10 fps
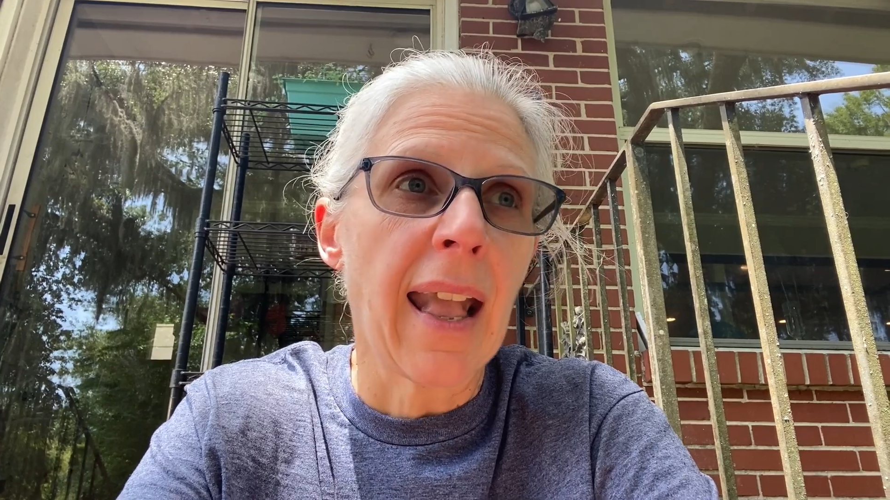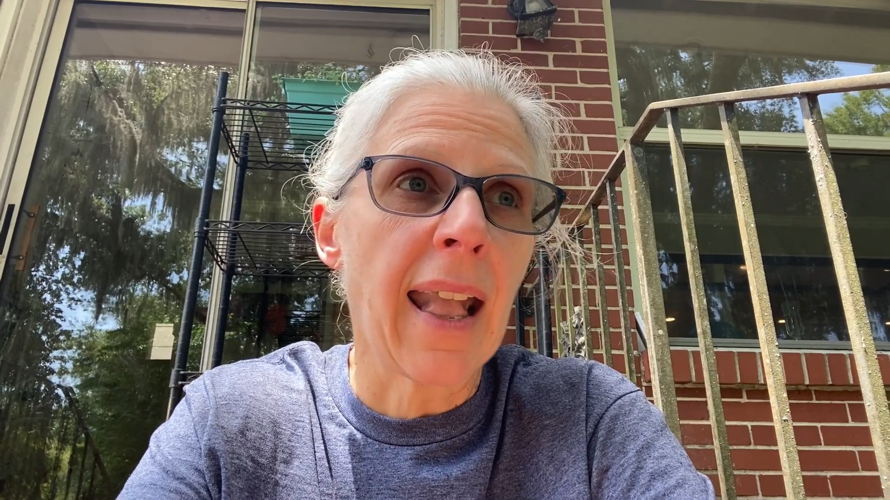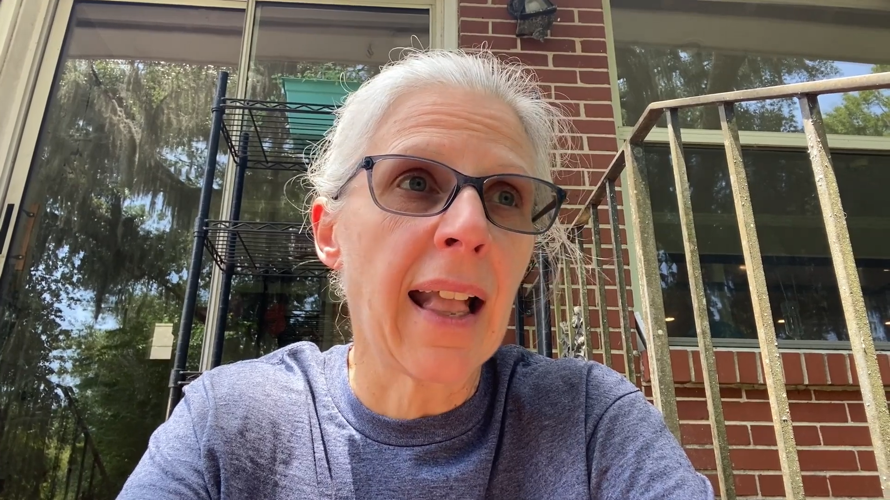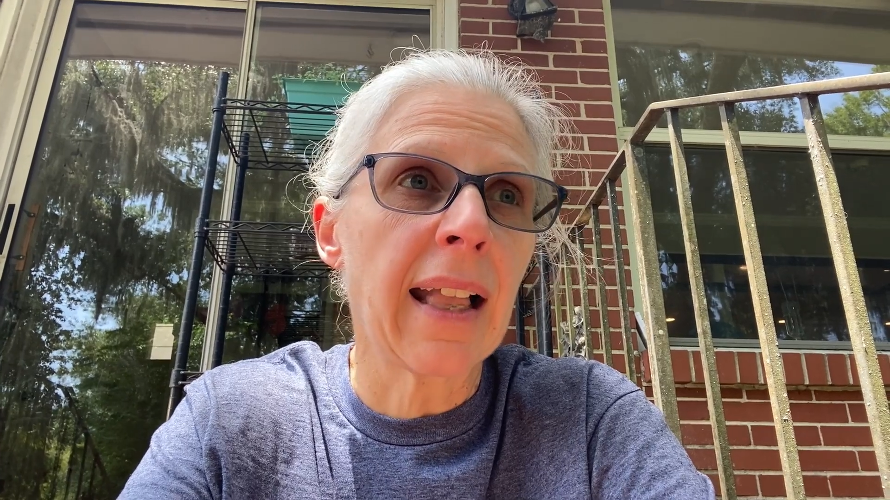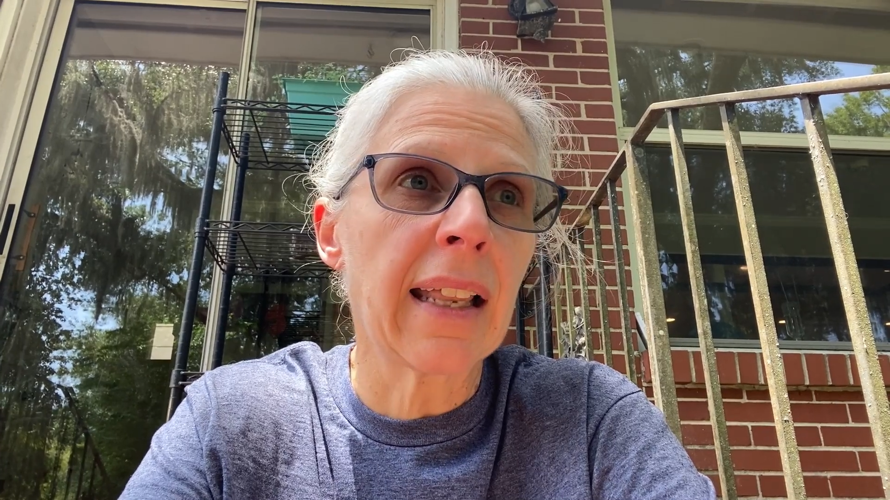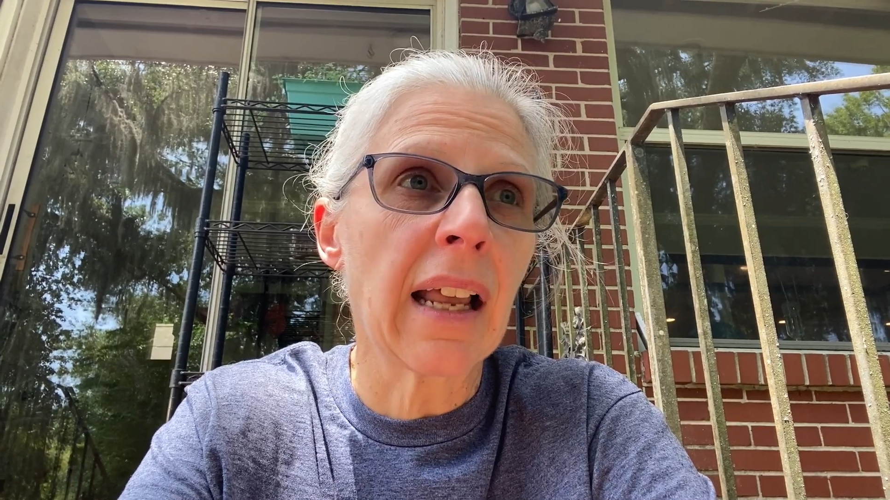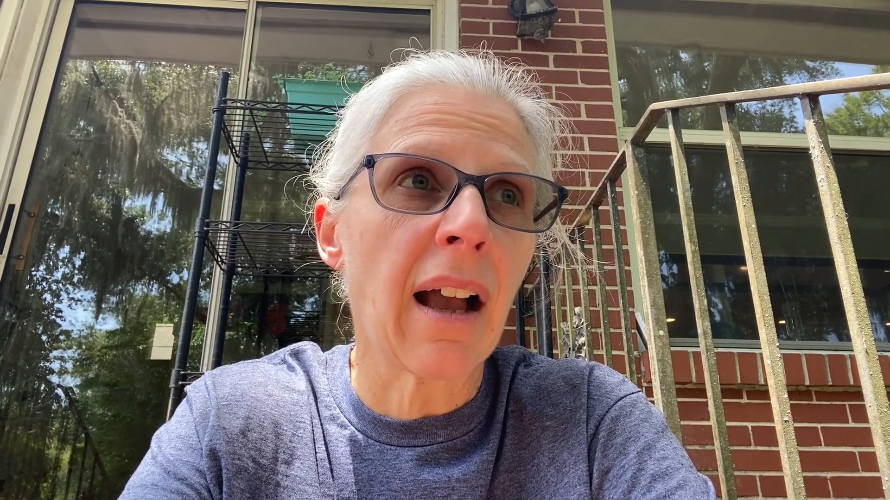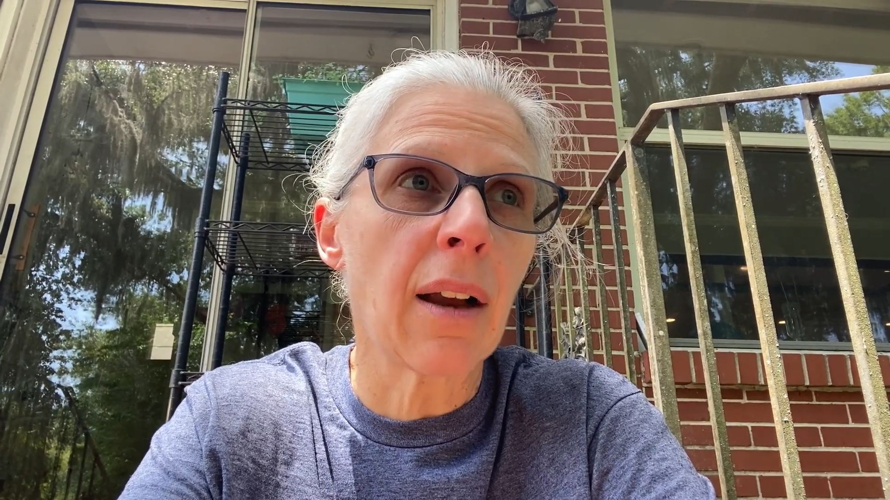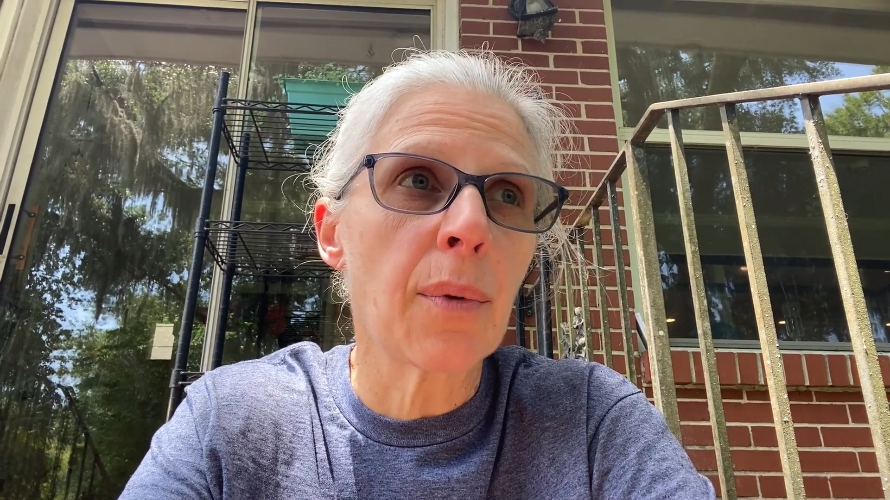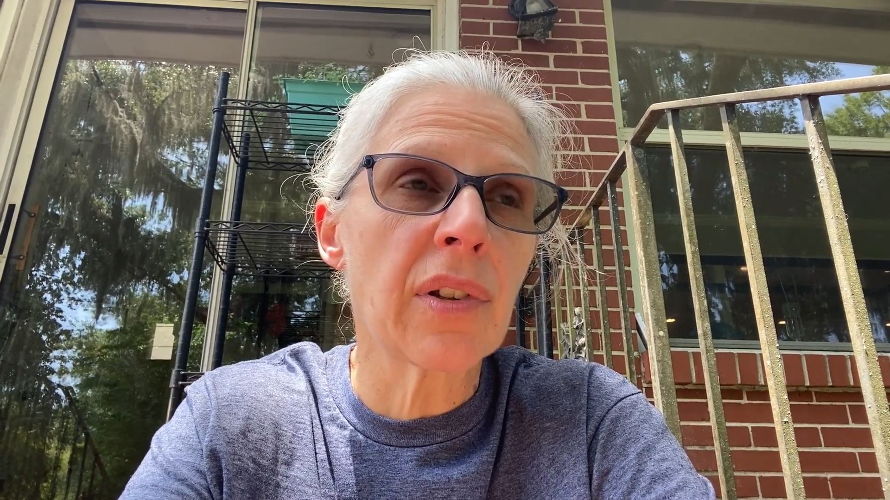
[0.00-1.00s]
And
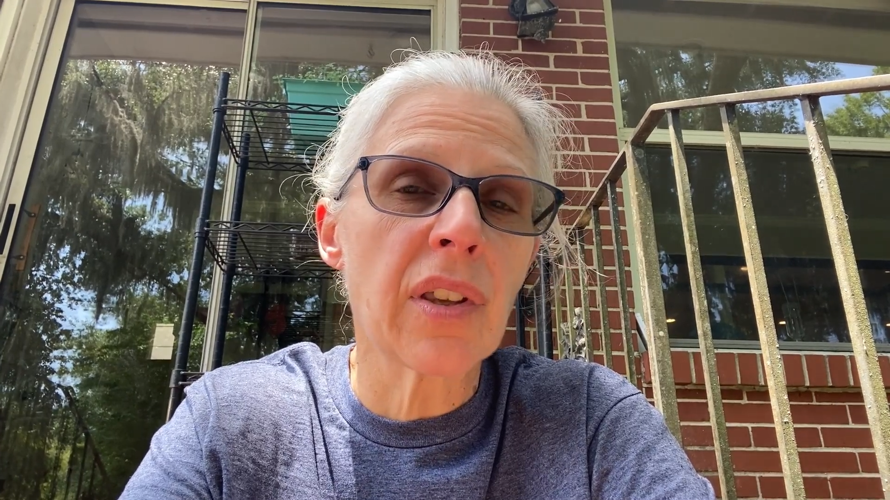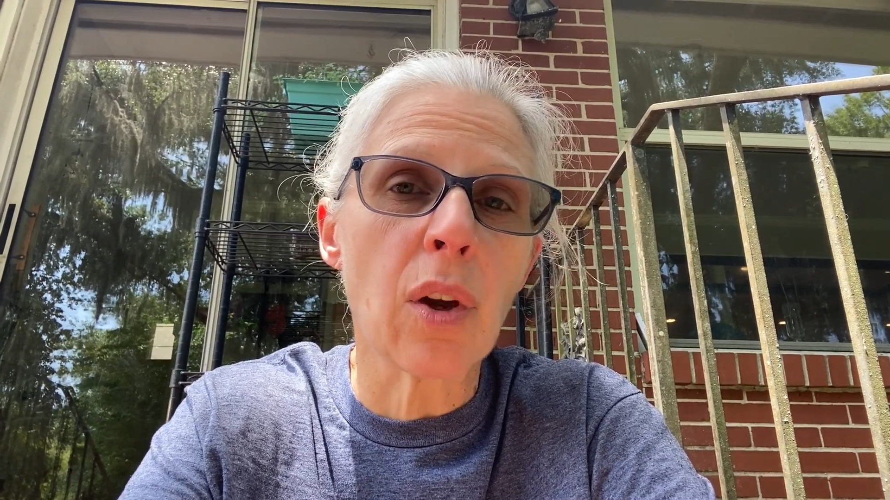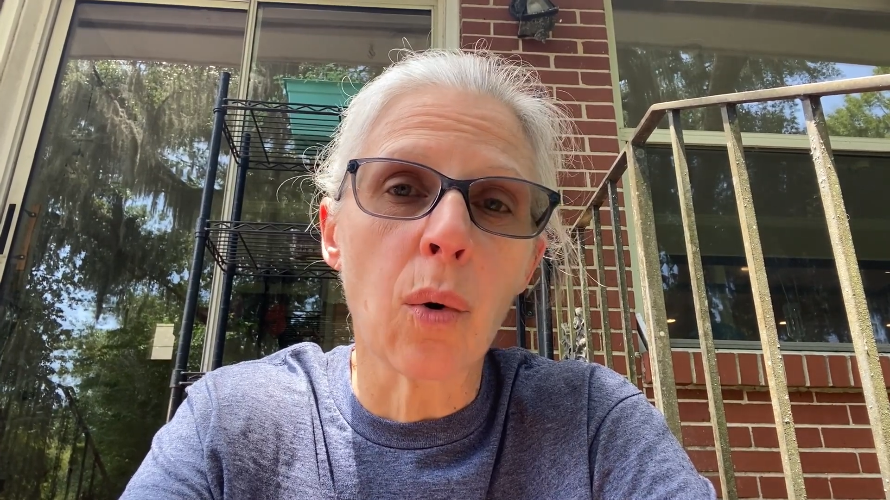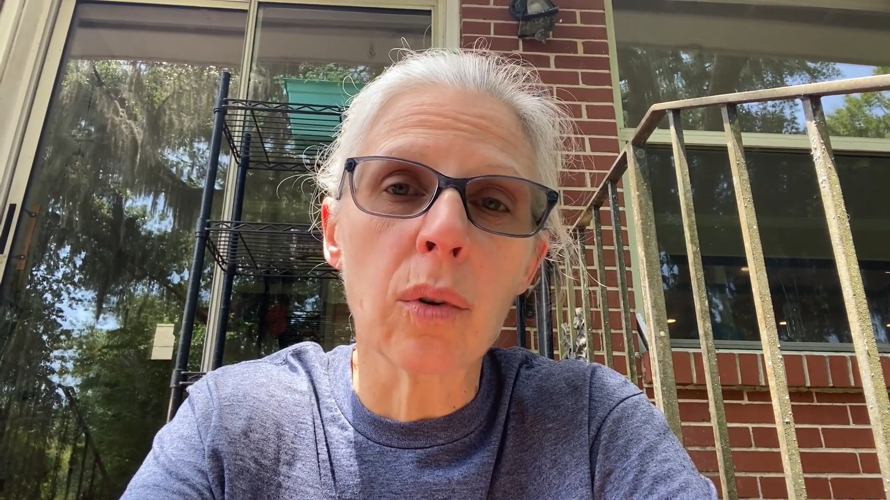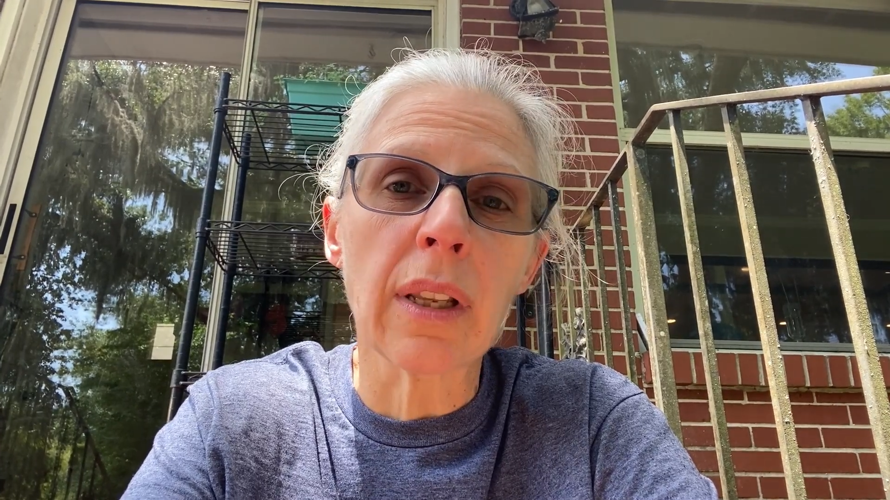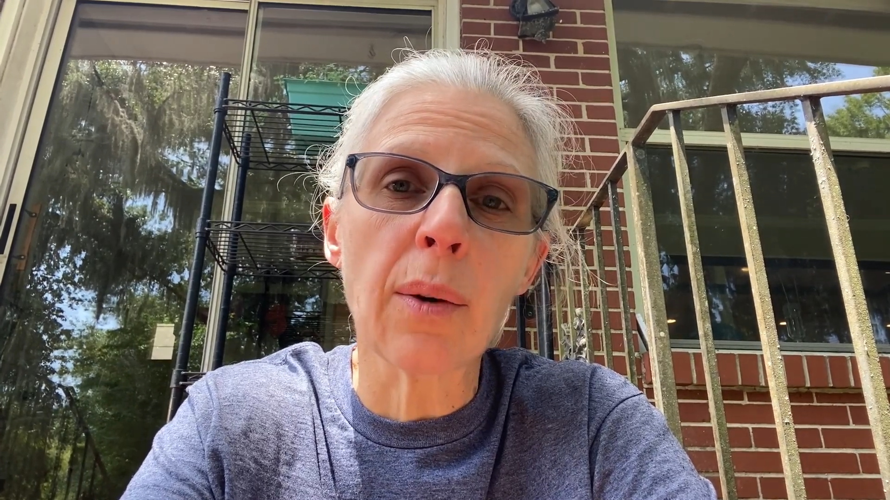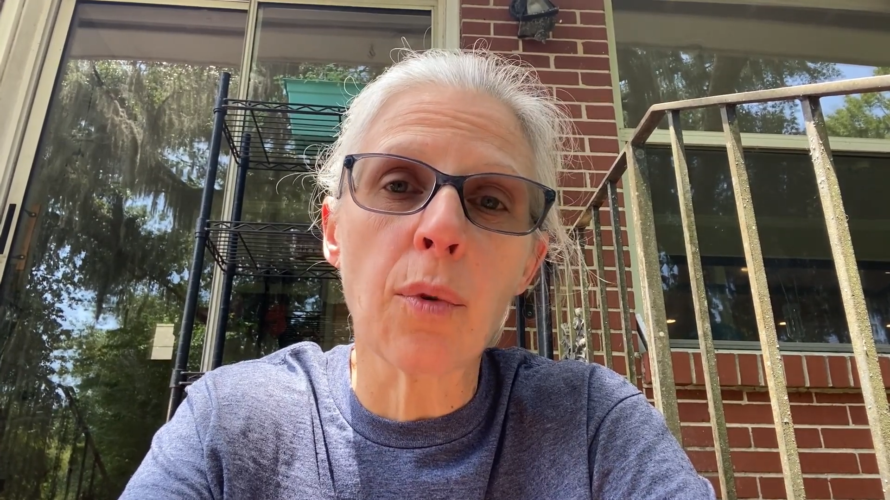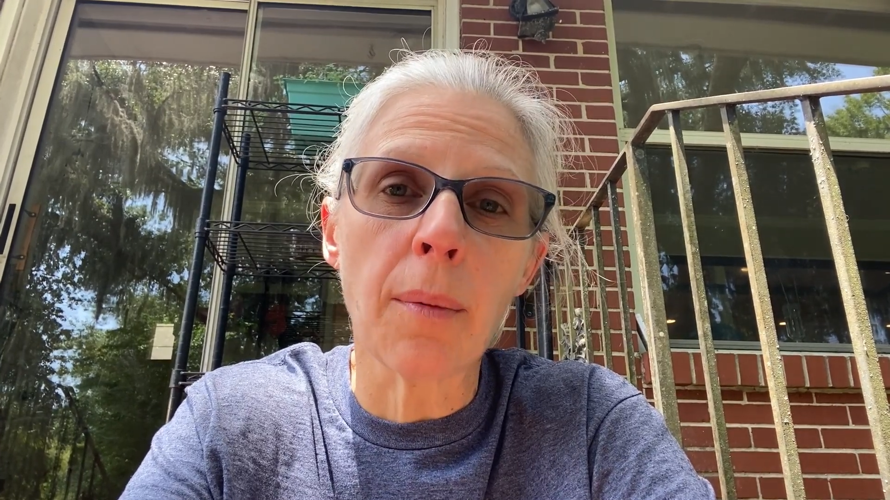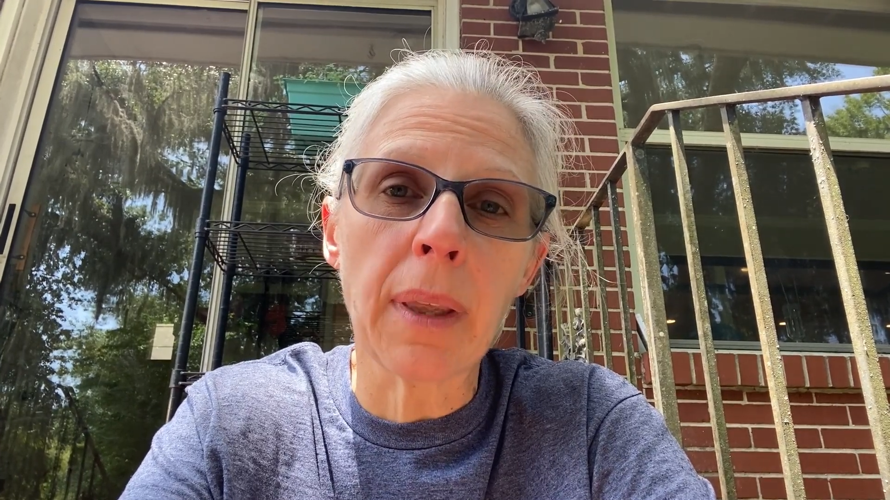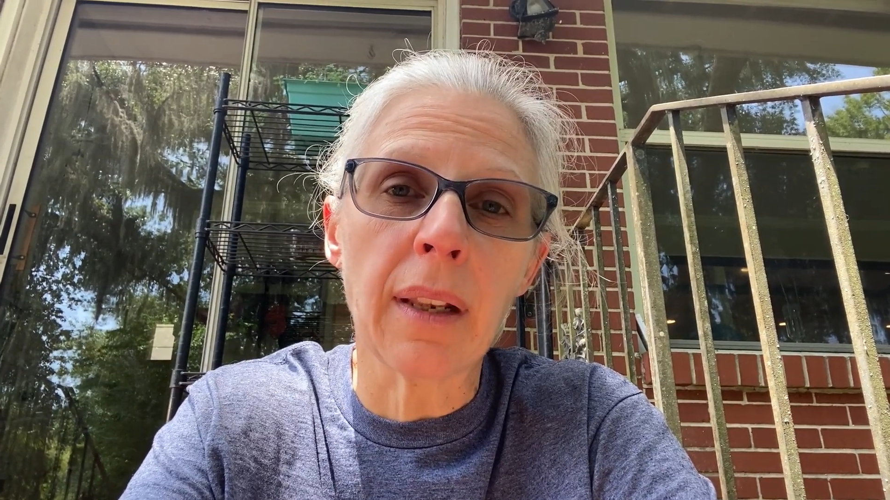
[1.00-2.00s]
I was the only
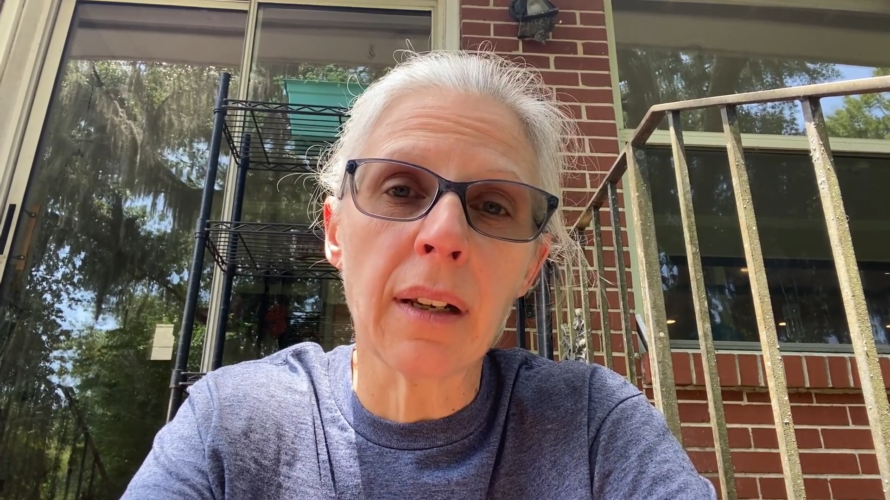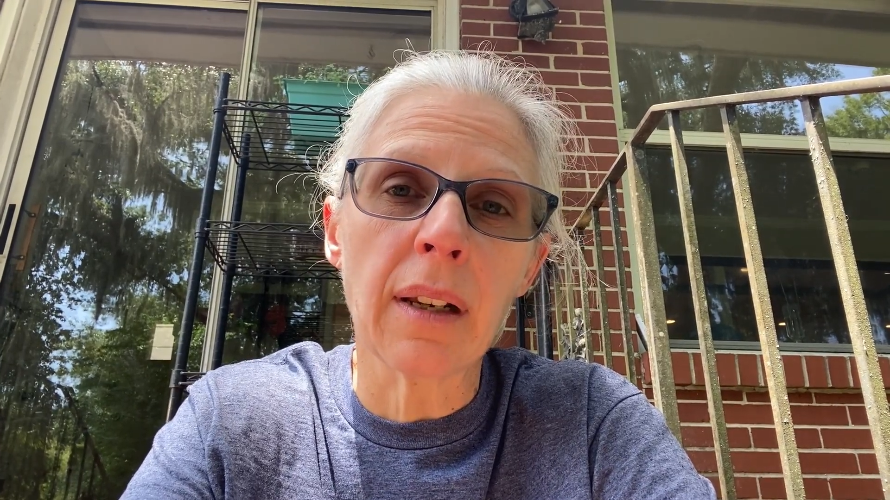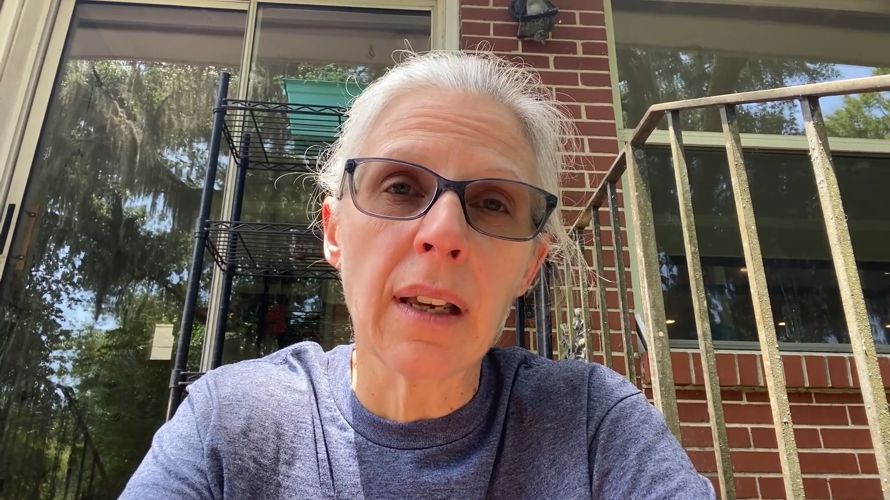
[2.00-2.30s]
woman